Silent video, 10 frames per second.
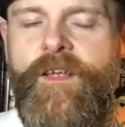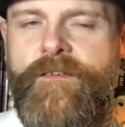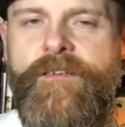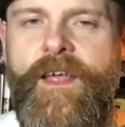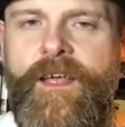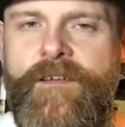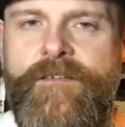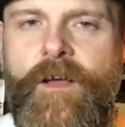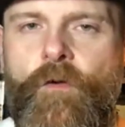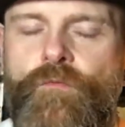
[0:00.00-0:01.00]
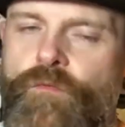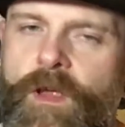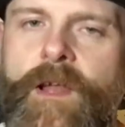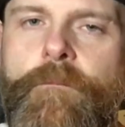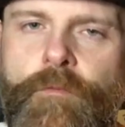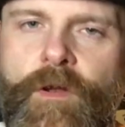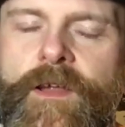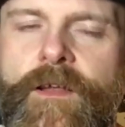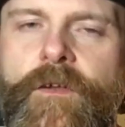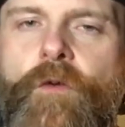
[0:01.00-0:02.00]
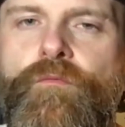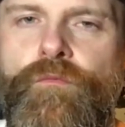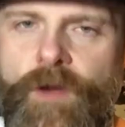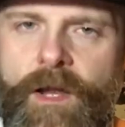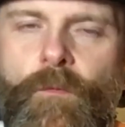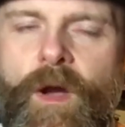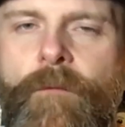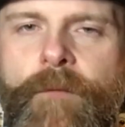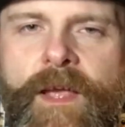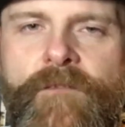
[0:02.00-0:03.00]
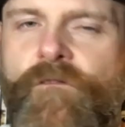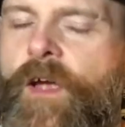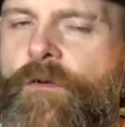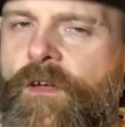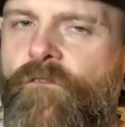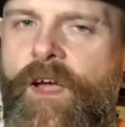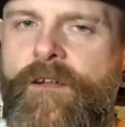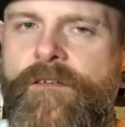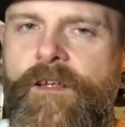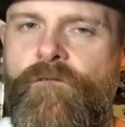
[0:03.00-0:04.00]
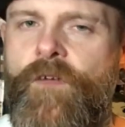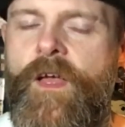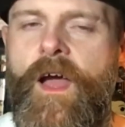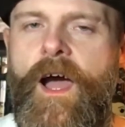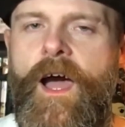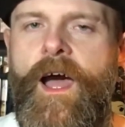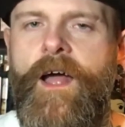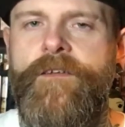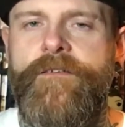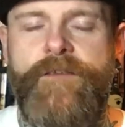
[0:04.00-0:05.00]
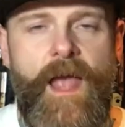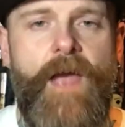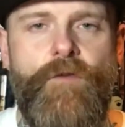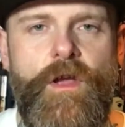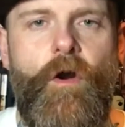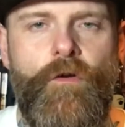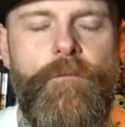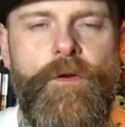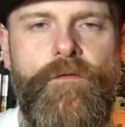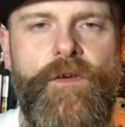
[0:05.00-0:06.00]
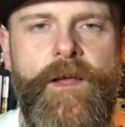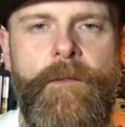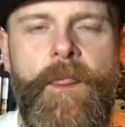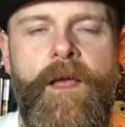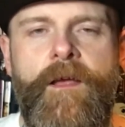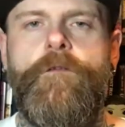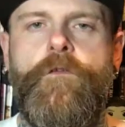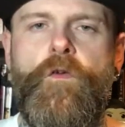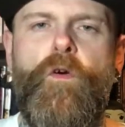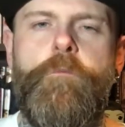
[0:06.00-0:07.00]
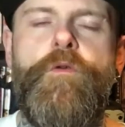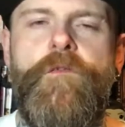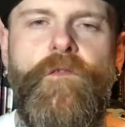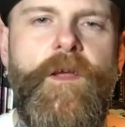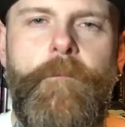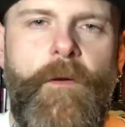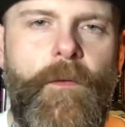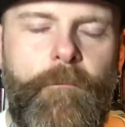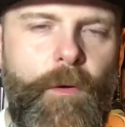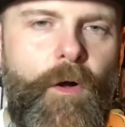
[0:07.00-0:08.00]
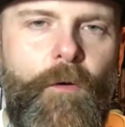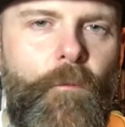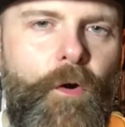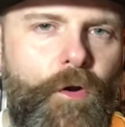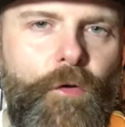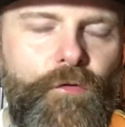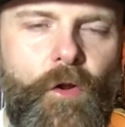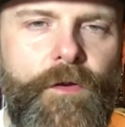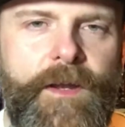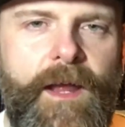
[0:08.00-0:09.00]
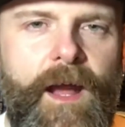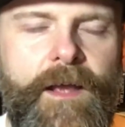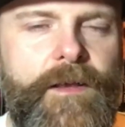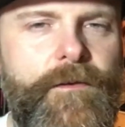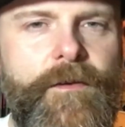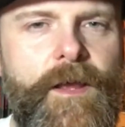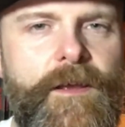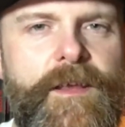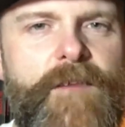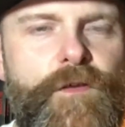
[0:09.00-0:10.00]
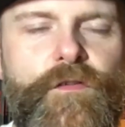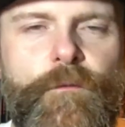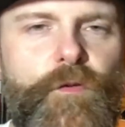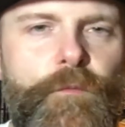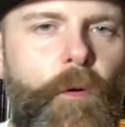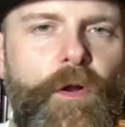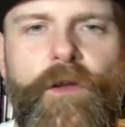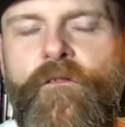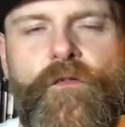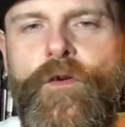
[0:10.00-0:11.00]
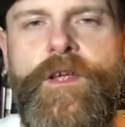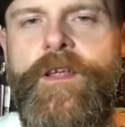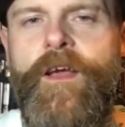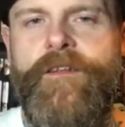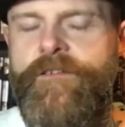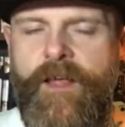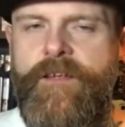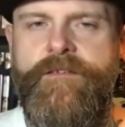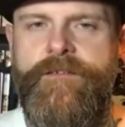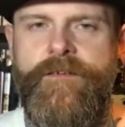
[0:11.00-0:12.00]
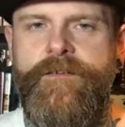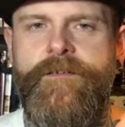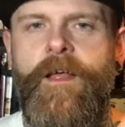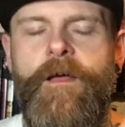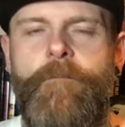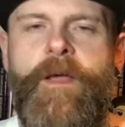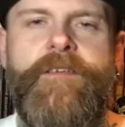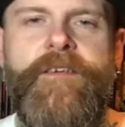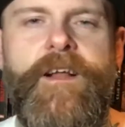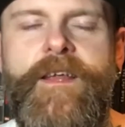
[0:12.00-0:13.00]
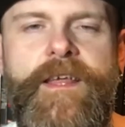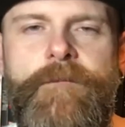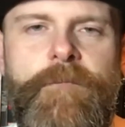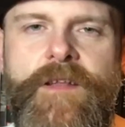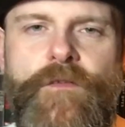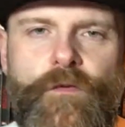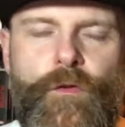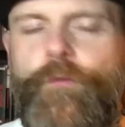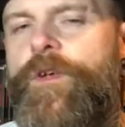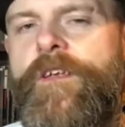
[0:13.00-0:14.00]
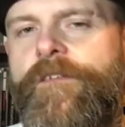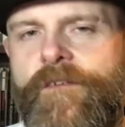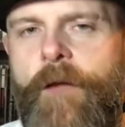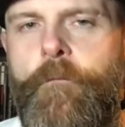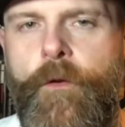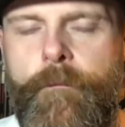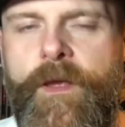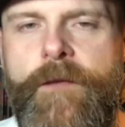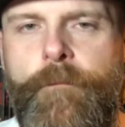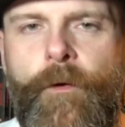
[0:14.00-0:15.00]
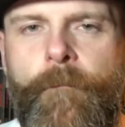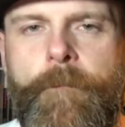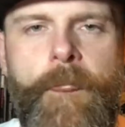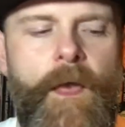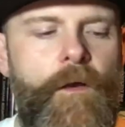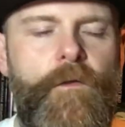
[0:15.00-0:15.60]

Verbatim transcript: This is a really brilliant, really well made, very effective, and scary horror movie. To talk briefly about the plot and what goes on in it, I can give you some spoiler free tasters. Basically, he meets three separate people.